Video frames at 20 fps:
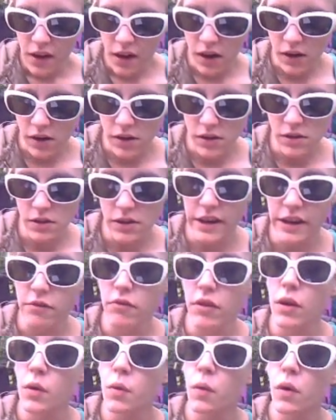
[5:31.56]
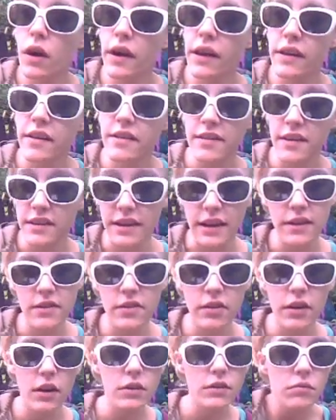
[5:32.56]
It requires a dead
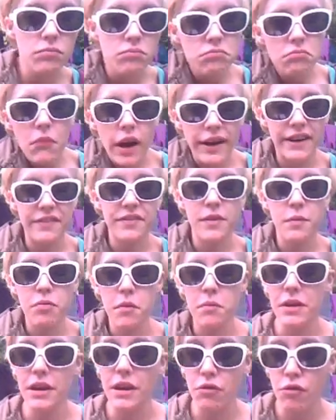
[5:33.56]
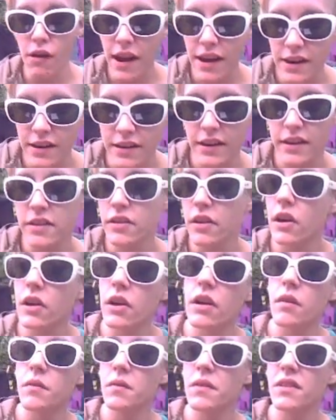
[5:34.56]
child. I'd have to probably create a dead
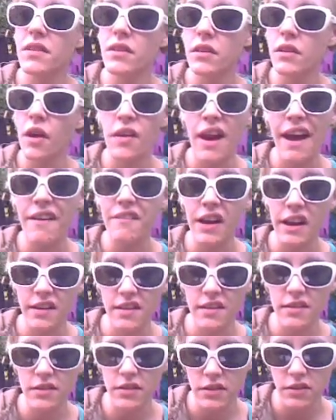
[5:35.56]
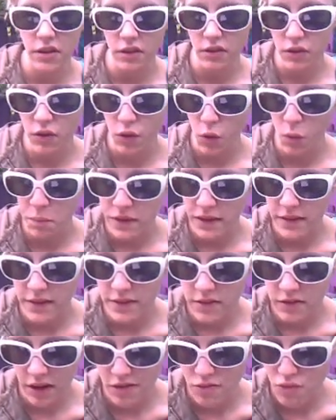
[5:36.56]
child. Don't have access to child's
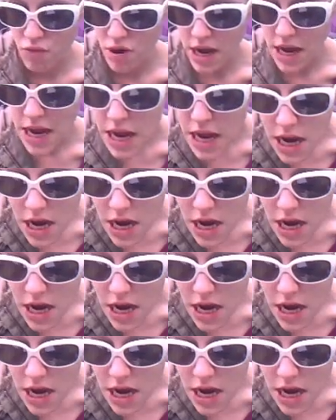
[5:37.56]
corpses generally.